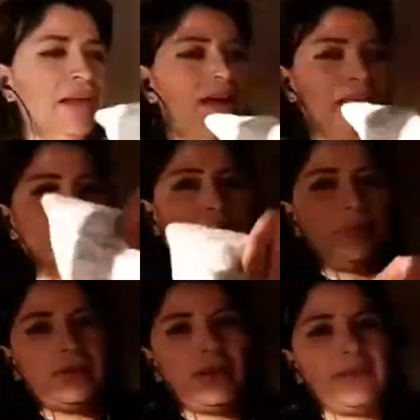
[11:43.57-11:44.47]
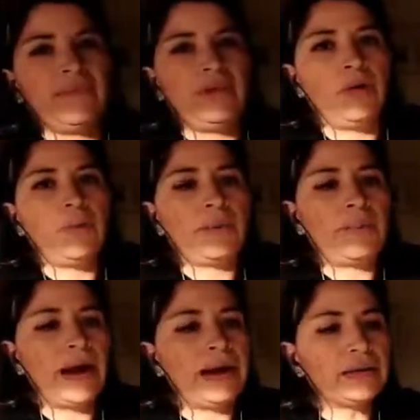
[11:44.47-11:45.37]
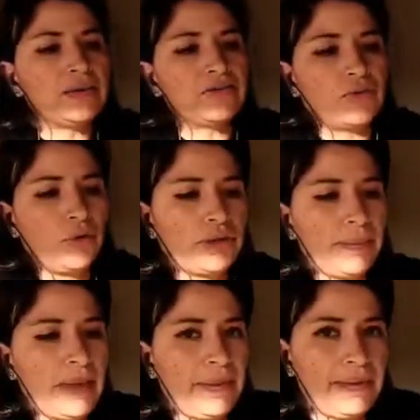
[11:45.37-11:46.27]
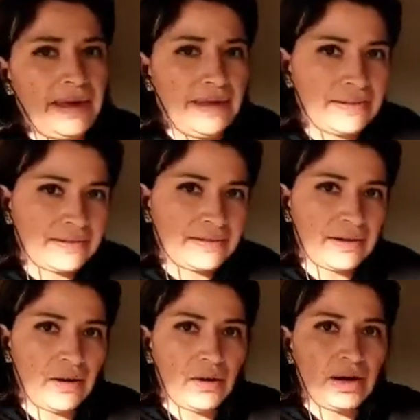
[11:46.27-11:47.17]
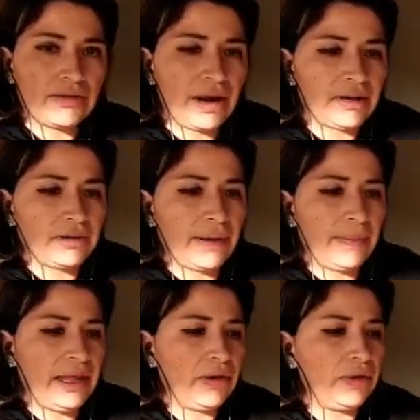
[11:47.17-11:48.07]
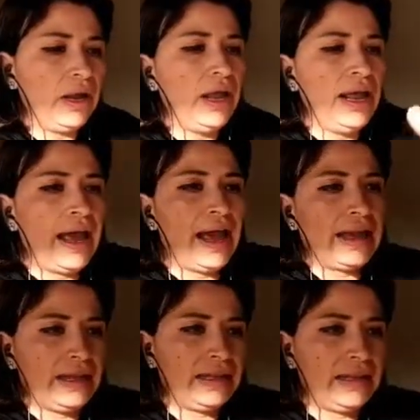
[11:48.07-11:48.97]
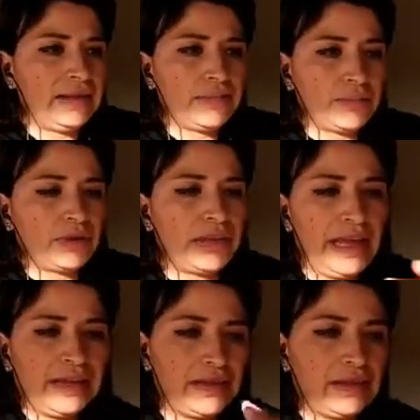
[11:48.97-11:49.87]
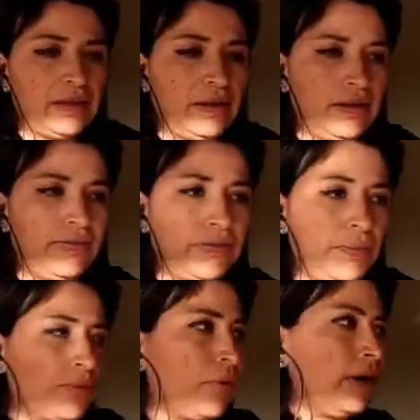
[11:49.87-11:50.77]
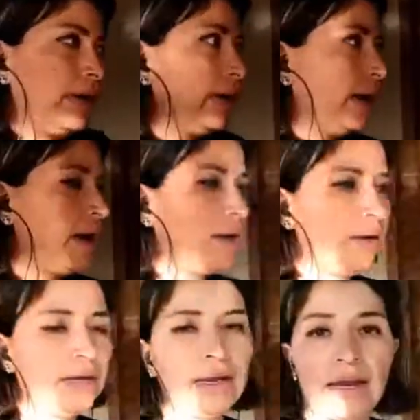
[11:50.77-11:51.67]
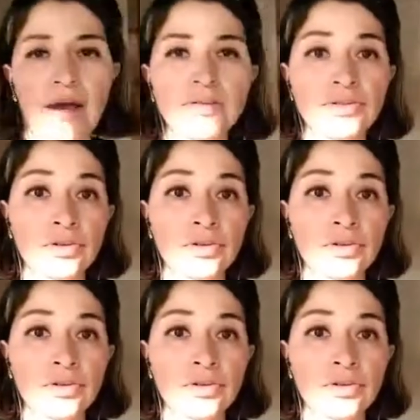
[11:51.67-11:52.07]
a little lower part, so the baby is right on the middle, and this protects from rolling in and out.